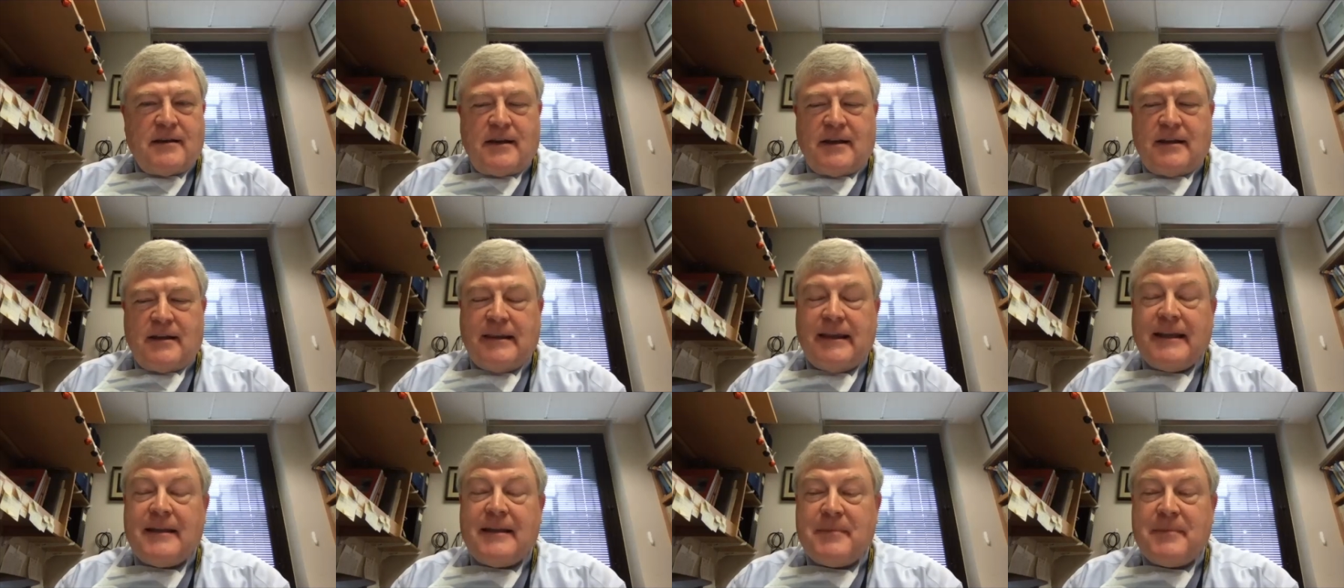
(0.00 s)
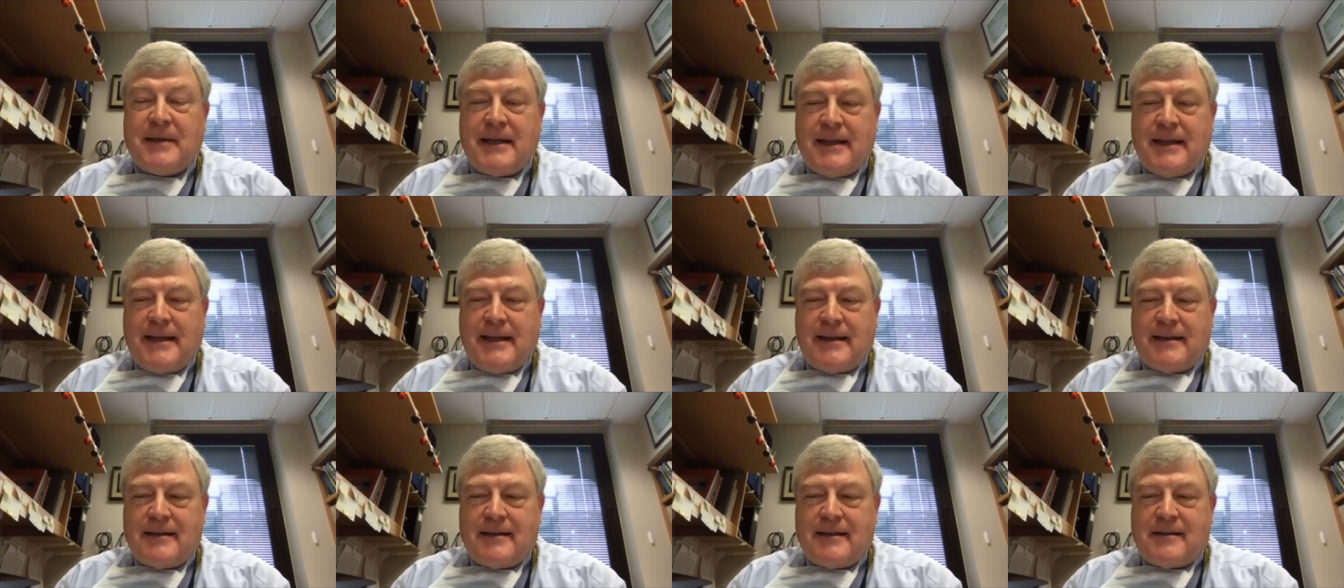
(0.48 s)

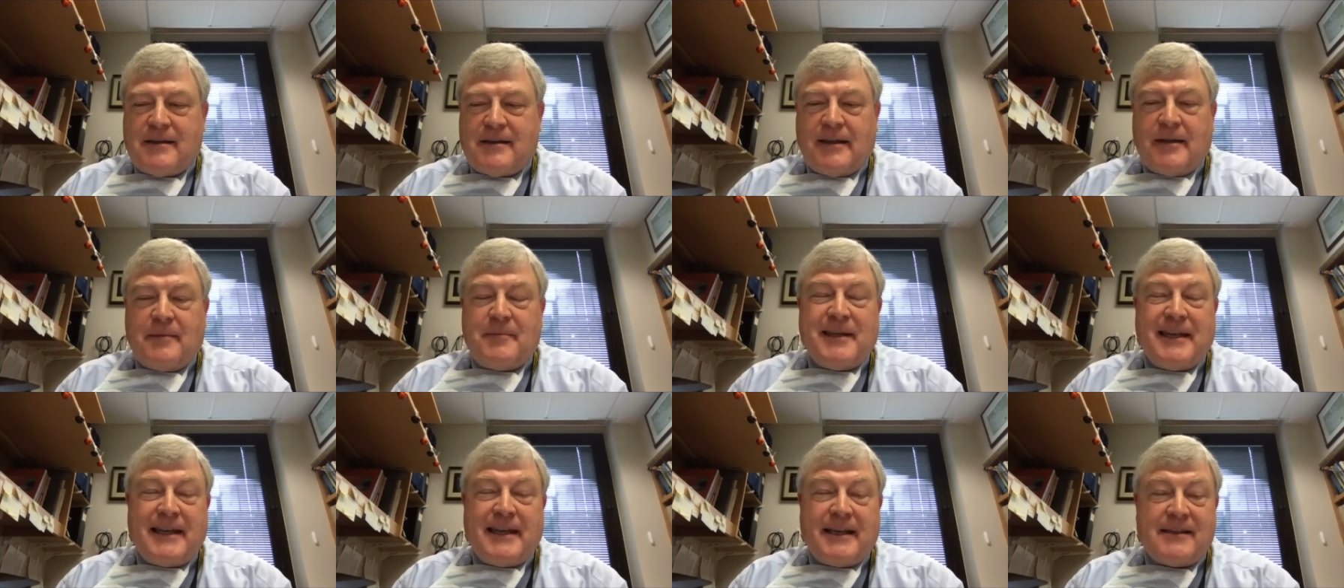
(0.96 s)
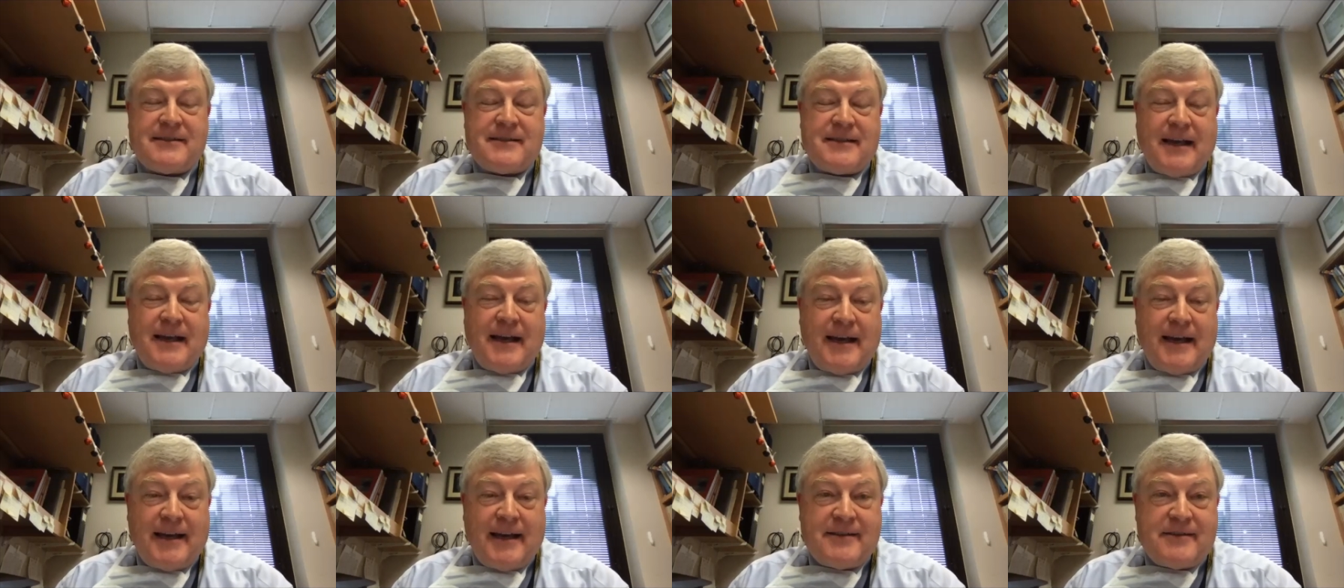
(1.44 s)
limiting
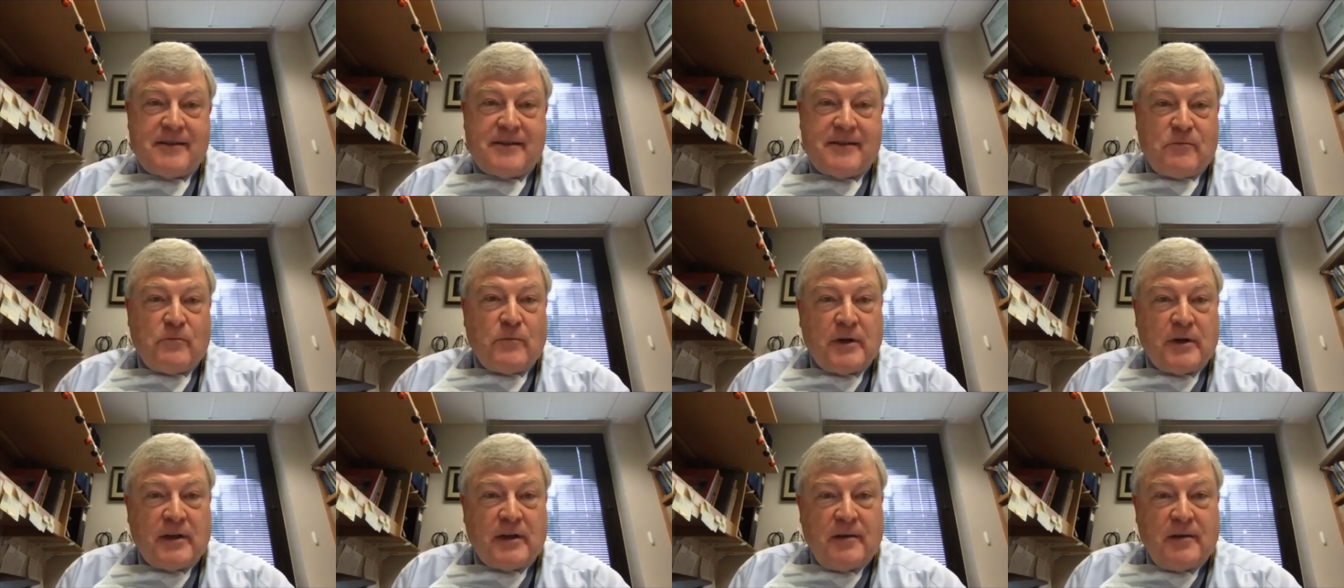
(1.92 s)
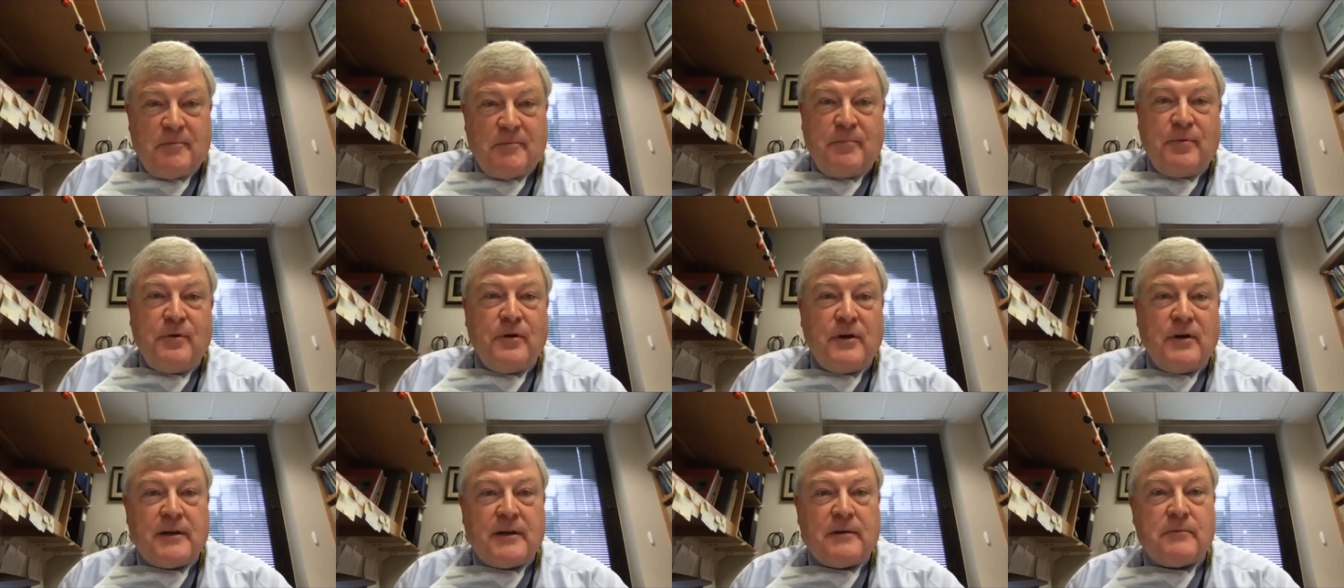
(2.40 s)
size that one can
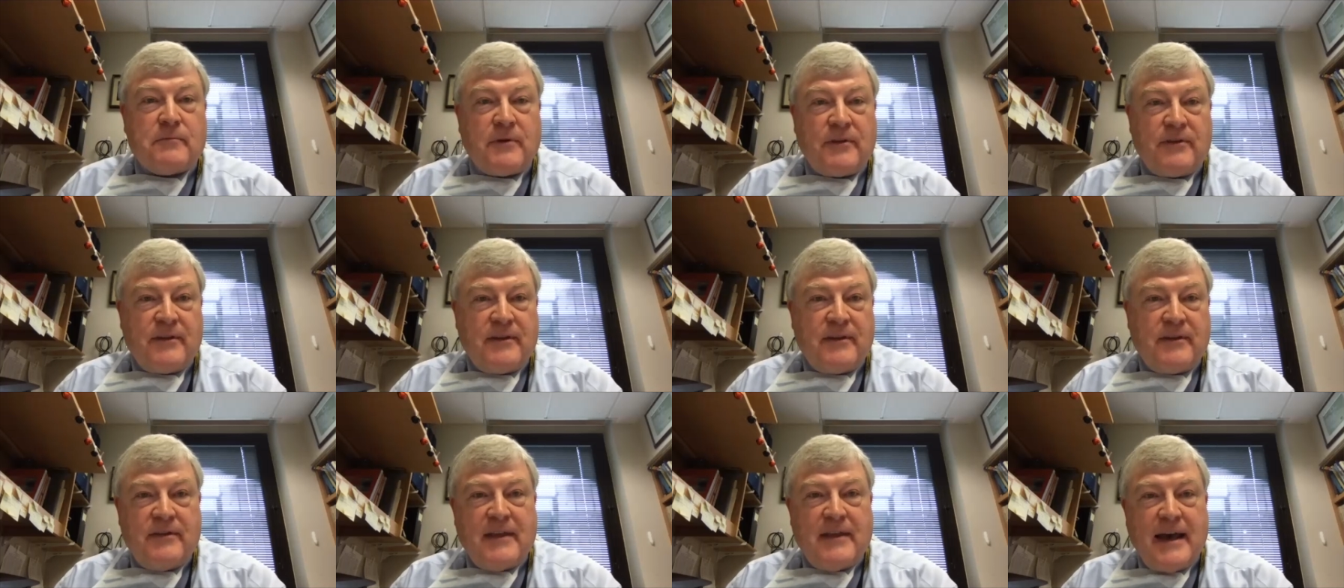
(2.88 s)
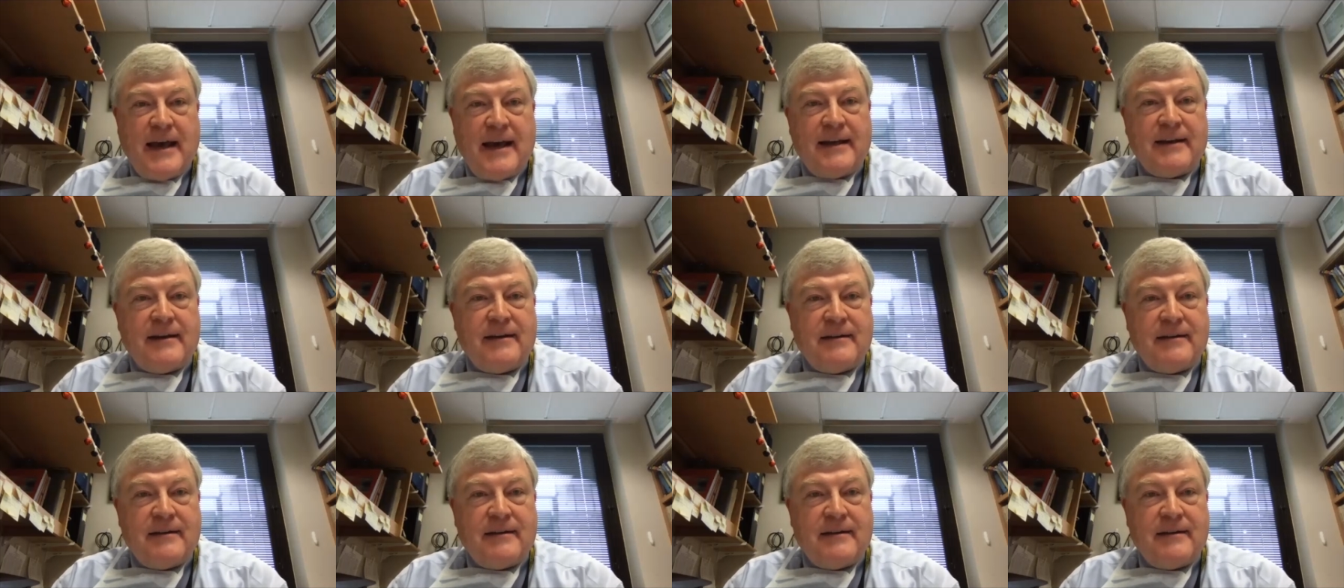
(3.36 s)
put within that